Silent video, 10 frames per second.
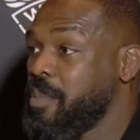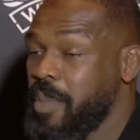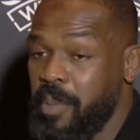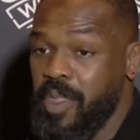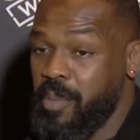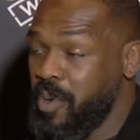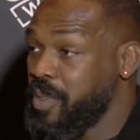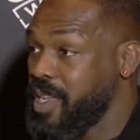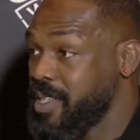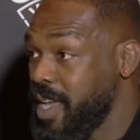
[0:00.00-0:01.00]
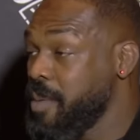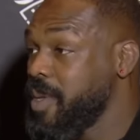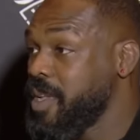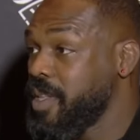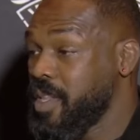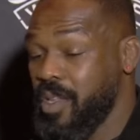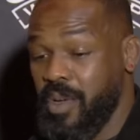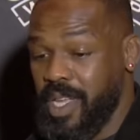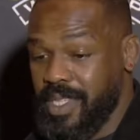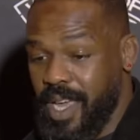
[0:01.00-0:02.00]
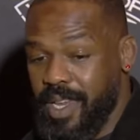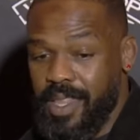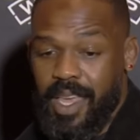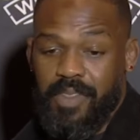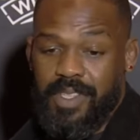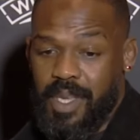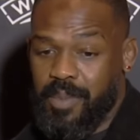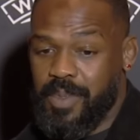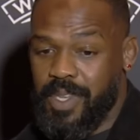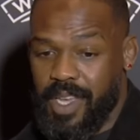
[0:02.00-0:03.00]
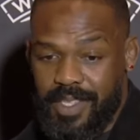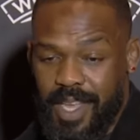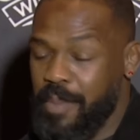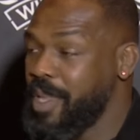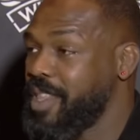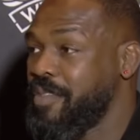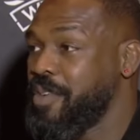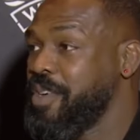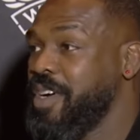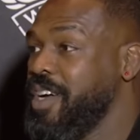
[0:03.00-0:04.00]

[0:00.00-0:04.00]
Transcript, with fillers: maybe they're both excitement, you know, excited. They have the same excitement level,